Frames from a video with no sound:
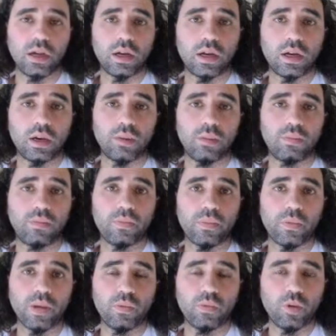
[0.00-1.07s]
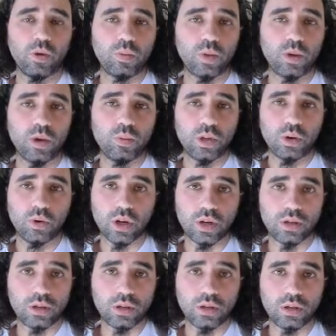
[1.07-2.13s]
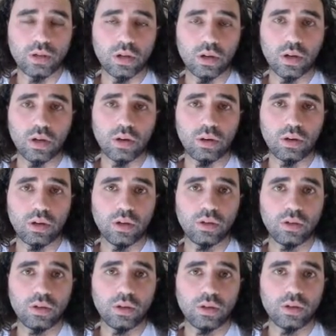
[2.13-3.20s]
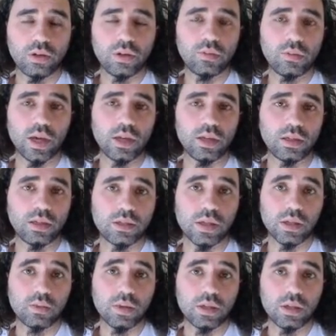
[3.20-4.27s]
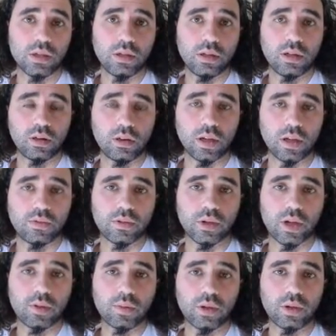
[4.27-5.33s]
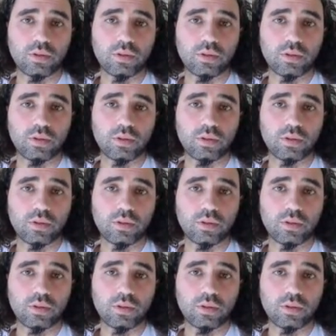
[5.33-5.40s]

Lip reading: And we'll all be questioned on the good and bad deeds that we did in our lifetime.